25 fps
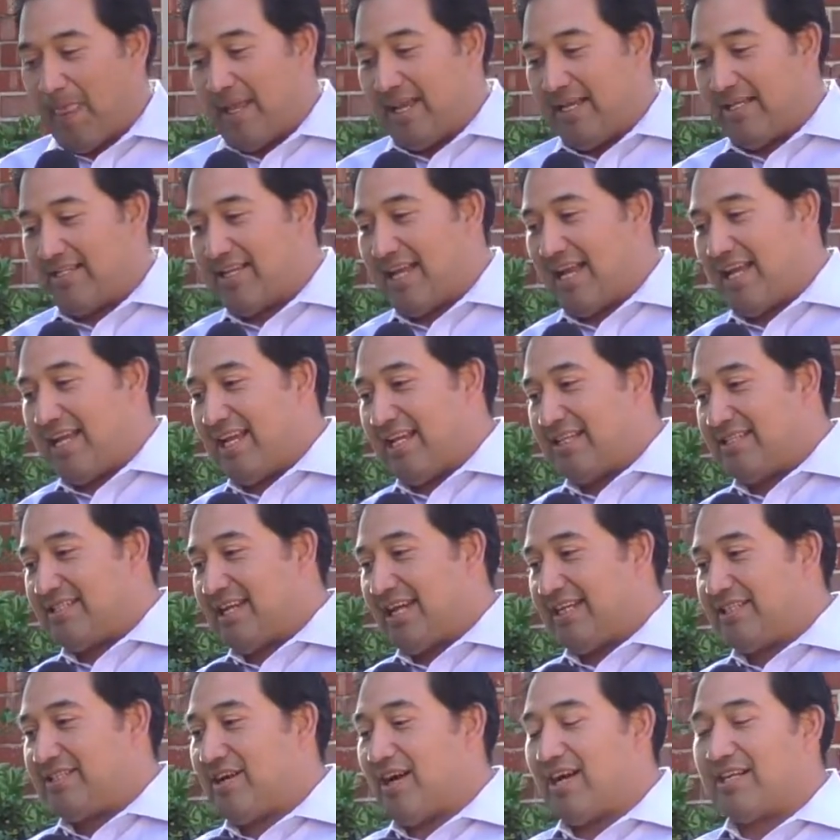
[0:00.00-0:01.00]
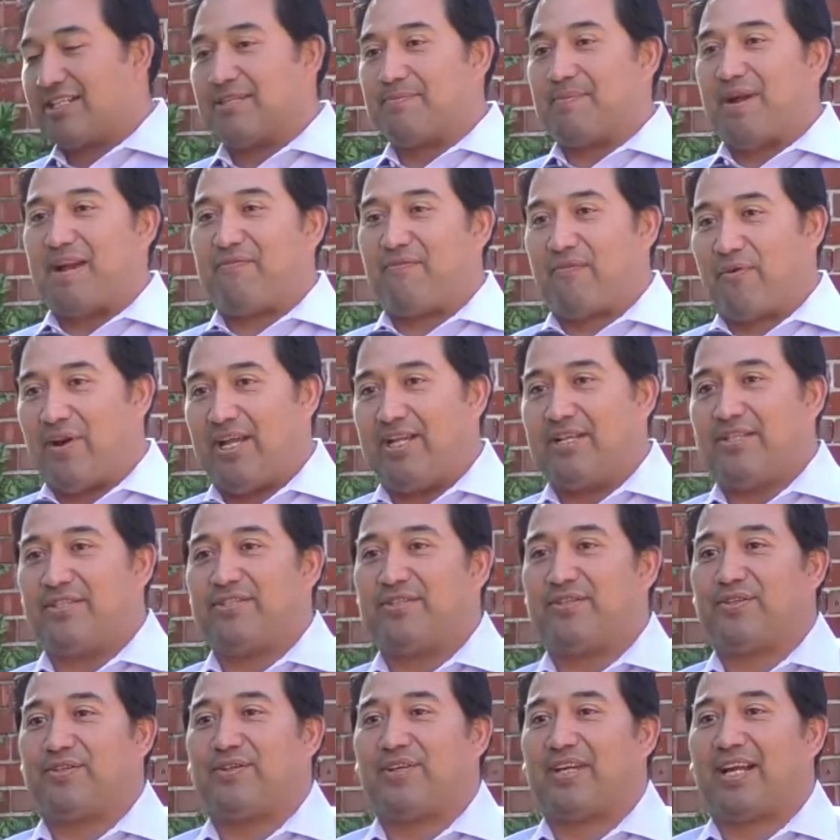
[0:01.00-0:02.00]
as I talk to my
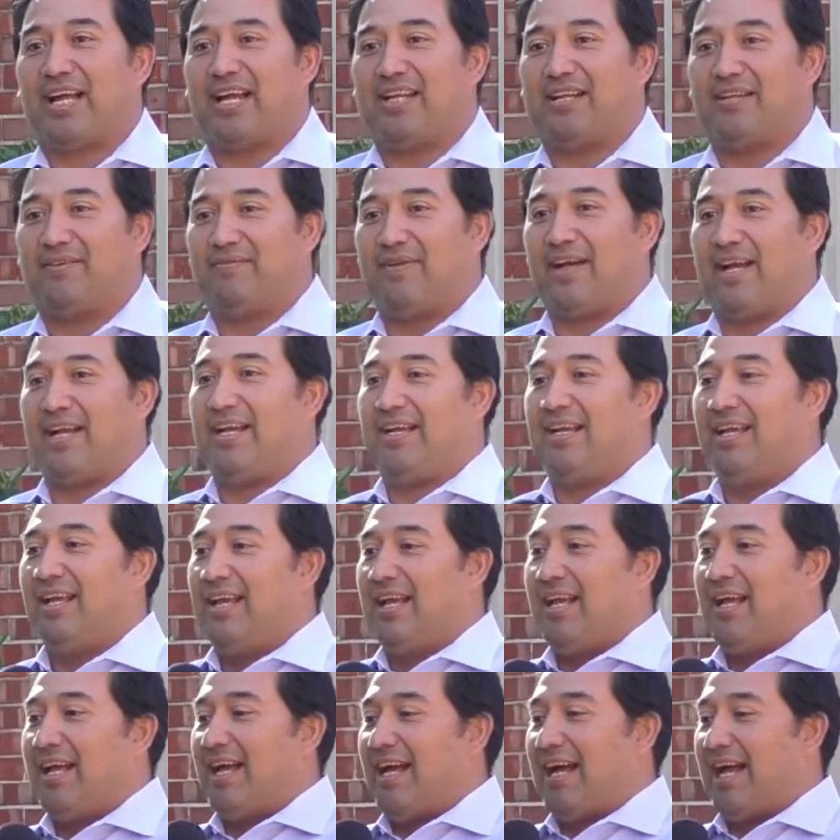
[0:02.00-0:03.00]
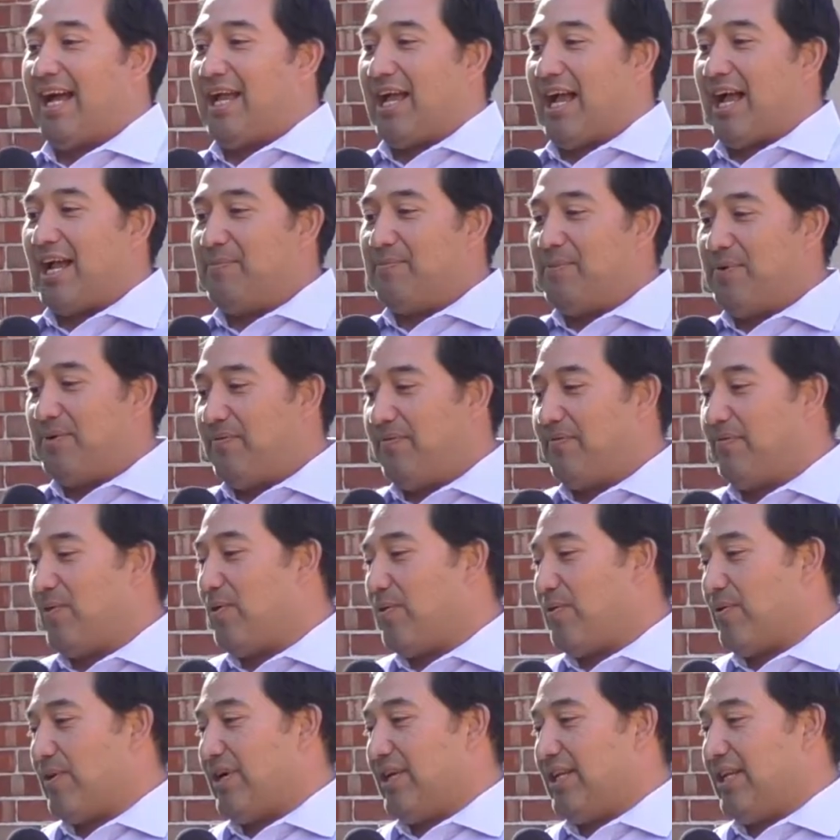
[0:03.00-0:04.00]
friends or kind of I I move
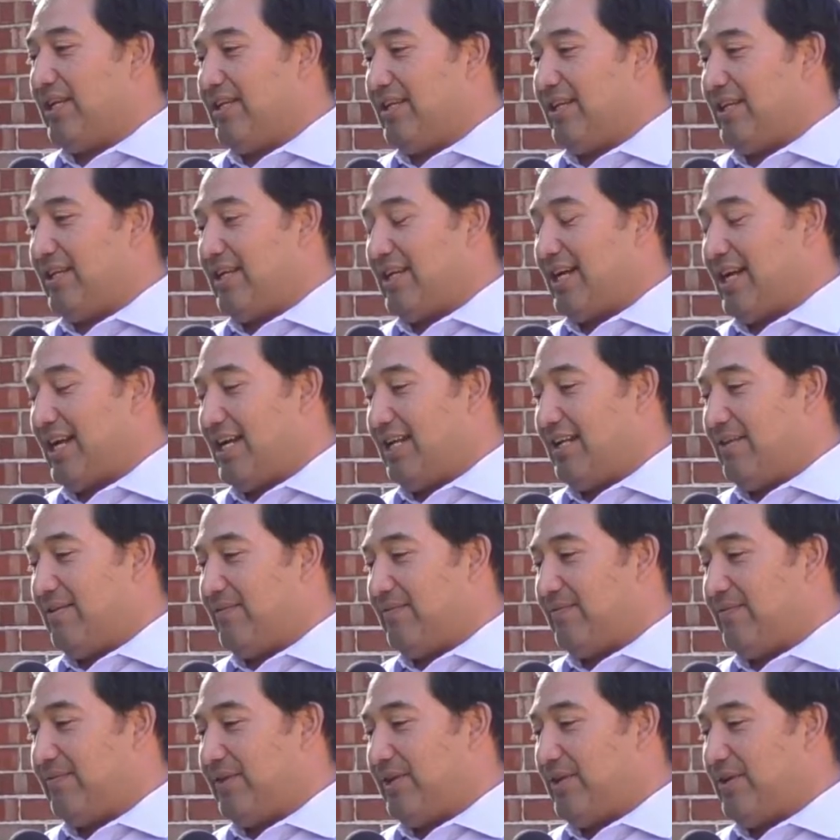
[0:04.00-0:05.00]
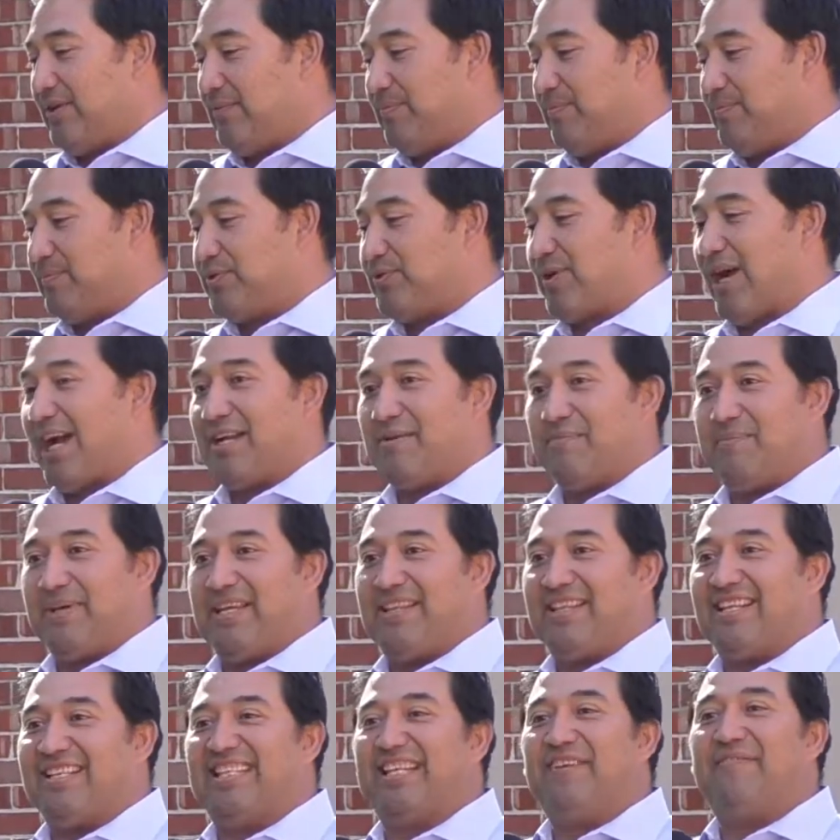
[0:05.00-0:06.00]
forward and kind of, try to
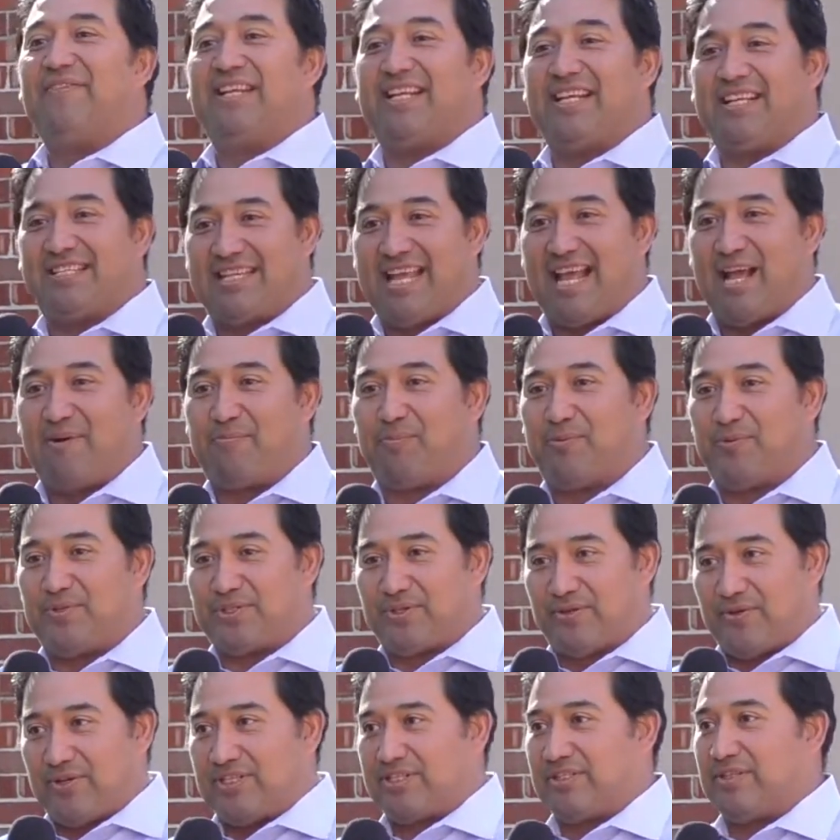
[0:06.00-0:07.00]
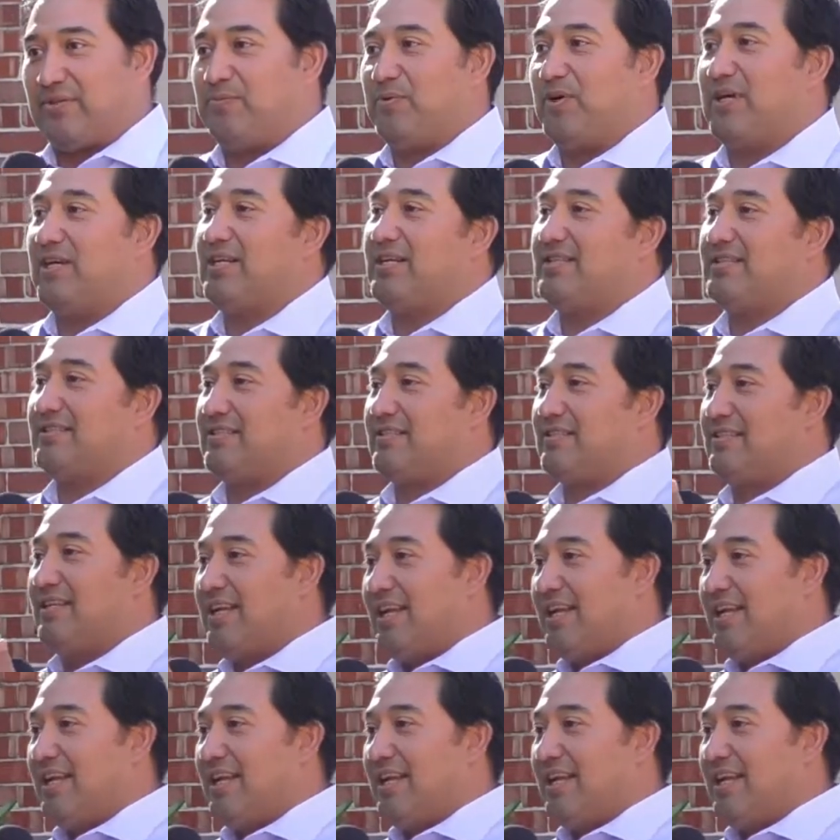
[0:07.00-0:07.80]
be the living example as Kristen was, and